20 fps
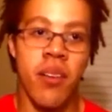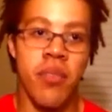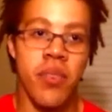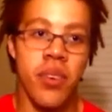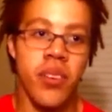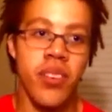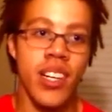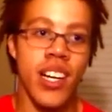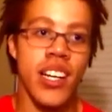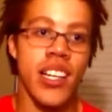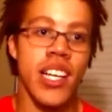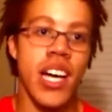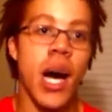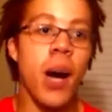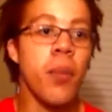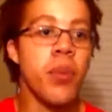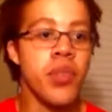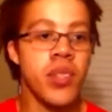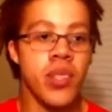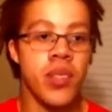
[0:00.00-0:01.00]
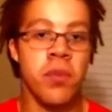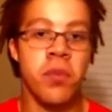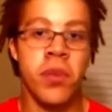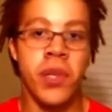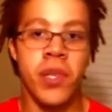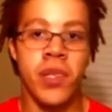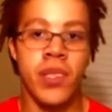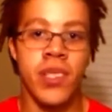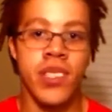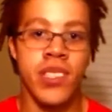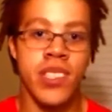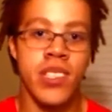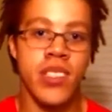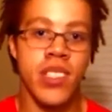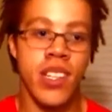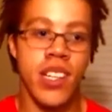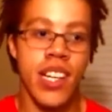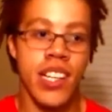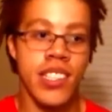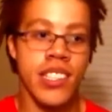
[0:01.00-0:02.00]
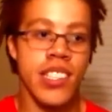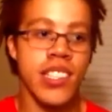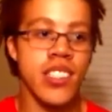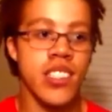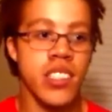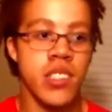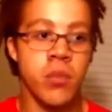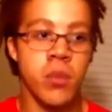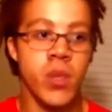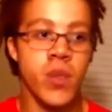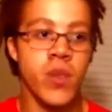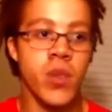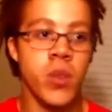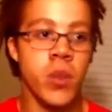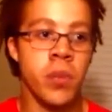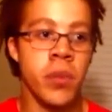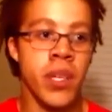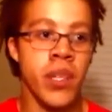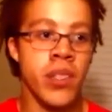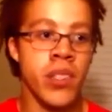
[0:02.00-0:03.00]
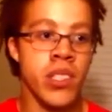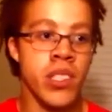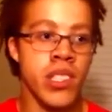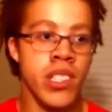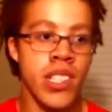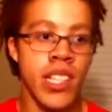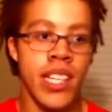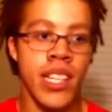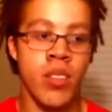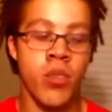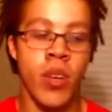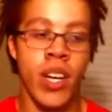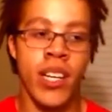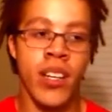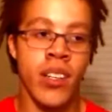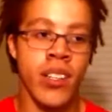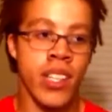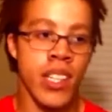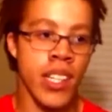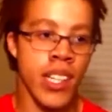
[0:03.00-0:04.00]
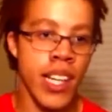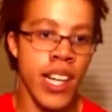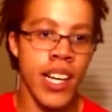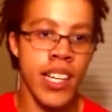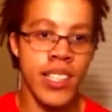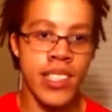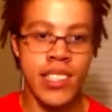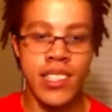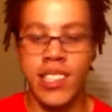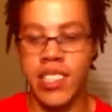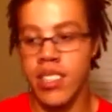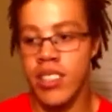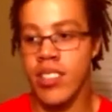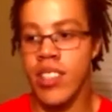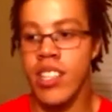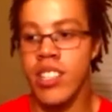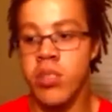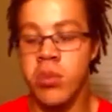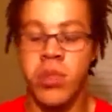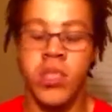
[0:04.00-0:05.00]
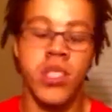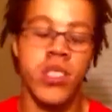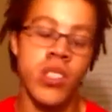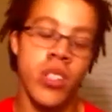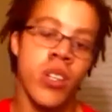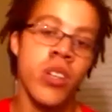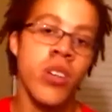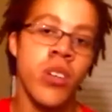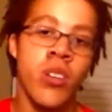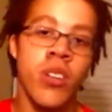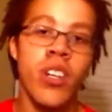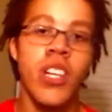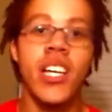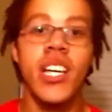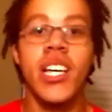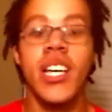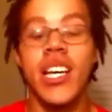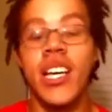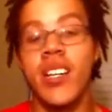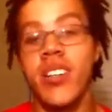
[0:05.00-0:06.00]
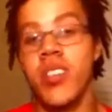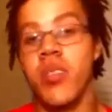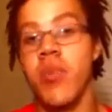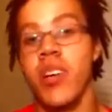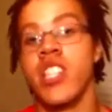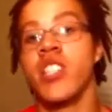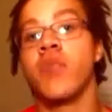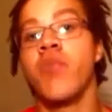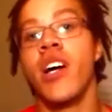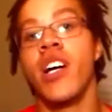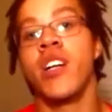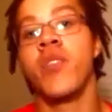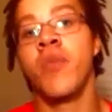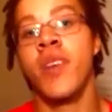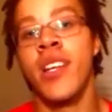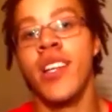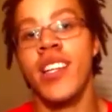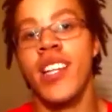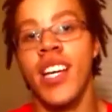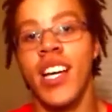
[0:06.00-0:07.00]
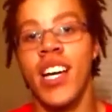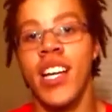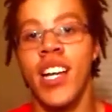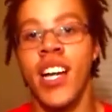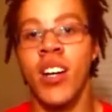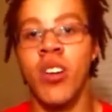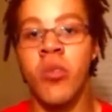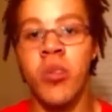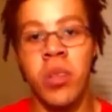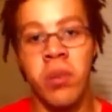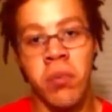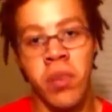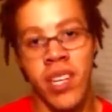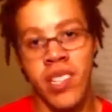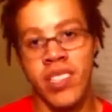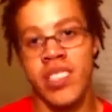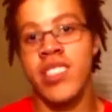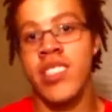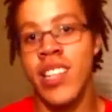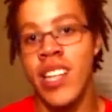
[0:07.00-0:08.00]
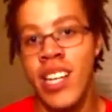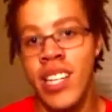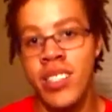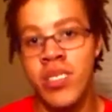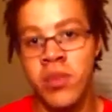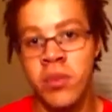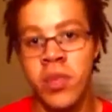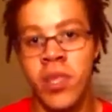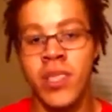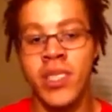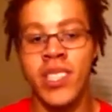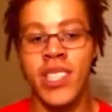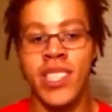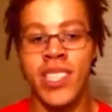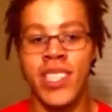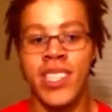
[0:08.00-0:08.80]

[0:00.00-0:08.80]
I felt kind of the opposite of Peter, because there's a lot of scenes in the movie where Peter's just like waiting on the clock. He's like, dude, I just want to go and do my Spider-Man thing. I don't want to be in this classroom all